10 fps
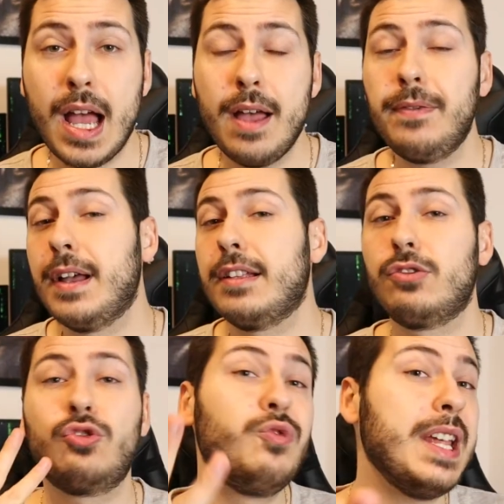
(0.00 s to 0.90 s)
have
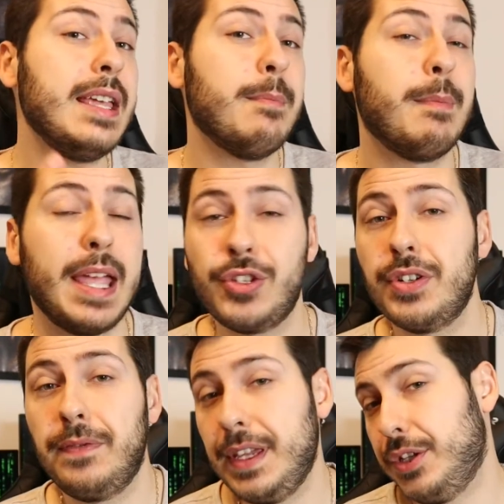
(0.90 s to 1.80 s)
three major
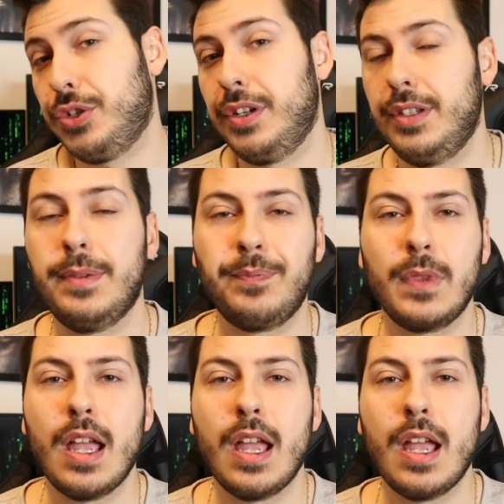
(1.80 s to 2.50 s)
features.